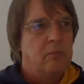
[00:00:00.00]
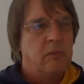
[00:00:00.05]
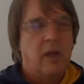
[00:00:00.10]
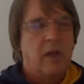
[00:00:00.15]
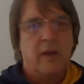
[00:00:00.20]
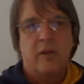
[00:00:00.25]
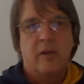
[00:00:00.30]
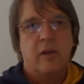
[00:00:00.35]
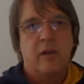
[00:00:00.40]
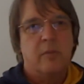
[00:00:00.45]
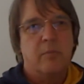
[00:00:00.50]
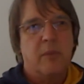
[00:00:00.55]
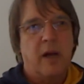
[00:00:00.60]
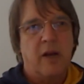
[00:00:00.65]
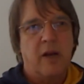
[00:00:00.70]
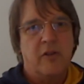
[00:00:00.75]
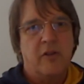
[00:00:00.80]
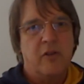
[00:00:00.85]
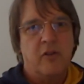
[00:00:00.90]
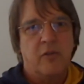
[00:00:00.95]
Yeah. I think
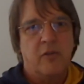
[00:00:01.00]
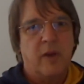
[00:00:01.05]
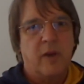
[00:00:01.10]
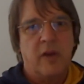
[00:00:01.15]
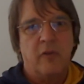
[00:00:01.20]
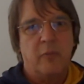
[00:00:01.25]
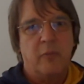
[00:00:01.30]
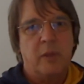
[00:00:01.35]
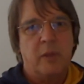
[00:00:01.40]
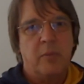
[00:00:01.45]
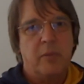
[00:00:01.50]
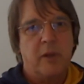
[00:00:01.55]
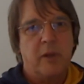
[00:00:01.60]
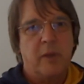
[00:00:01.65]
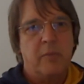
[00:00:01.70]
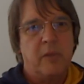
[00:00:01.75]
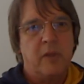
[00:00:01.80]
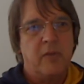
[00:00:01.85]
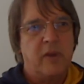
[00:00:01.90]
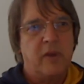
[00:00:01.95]
mass is 5
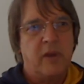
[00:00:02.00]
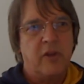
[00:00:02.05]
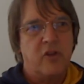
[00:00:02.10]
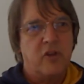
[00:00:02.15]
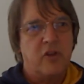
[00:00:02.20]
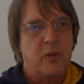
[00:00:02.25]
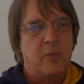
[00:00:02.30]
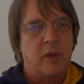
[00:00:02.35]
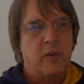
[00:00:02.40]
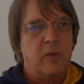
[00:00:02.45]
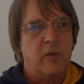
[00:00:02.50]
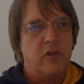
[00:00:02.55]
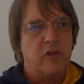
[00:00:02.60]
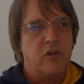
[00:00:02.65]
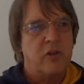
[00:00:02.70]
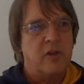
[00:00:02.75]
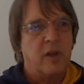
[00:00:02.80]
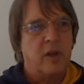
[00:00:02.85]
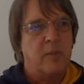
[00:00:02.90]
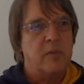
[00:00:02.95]
ppm deviation, and
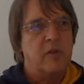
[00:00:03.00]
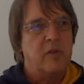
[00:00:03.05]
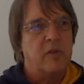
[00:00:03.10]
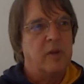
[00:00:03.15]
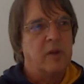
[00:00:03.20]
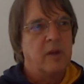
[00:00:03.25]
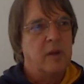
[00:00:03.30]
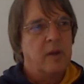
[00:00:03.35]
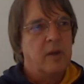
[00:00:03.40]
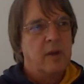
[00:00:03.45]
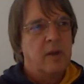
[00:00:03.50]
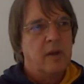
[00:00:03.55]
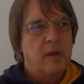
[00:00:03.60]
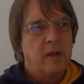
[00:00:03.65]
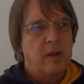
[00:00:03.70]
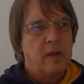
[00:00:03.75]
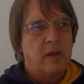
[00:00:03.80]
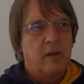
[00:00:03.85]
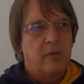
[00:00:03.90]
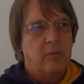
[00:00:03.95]
migration time is
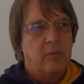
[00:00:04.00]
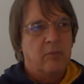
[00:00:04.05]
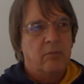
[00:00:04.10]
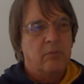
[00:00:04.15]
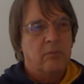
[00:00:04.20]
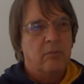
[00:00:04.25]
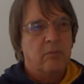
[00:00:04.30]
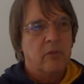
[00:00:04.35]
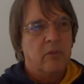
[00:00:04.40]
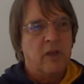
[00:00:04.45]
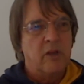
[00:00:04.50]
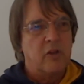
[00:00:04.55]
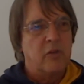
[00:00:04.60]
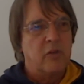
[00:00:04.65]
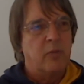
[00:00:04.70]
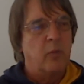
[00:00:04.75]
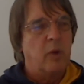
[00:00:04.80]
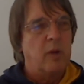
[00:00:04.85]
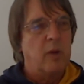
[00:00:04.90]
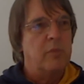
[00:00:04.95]
in a range
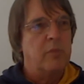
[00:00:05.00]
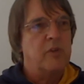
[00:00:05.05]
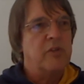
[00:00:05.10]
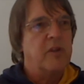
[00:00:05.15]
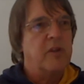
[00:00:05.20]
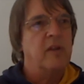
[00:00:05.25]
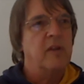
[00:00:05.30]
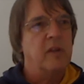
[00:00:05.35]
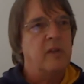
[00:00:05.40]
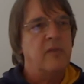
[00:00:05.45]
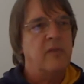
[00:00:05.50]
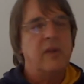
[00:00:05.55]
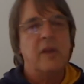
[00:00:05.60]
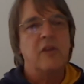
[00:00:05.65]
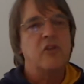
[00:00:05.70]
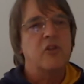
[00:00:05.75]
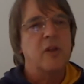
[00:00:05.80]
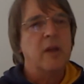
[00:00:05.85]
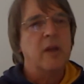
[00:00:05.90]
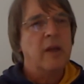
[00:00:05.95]
of 1%
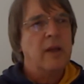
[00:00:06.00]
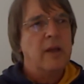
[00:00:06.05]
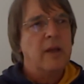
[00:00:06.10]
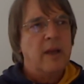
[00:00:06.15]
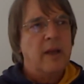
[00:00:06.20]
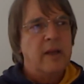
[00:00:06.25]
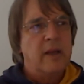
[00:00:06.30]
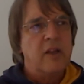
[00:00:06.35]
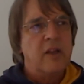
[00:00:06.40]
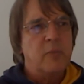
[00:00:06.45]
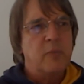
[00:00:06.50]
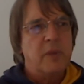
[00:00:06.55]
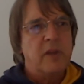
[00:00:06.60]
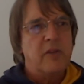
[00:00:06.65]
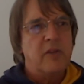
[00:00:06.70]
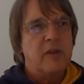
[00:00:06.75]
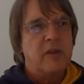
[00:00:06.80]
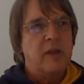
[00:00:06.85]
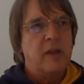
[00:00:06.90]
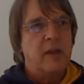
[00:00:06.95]
deviation, and this
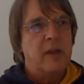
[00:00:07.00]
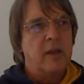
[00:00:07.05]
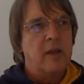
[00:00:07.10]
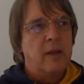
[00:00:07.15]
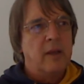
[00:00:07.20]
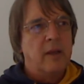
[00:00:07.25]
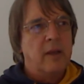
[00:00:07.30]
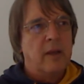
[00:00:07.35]
basically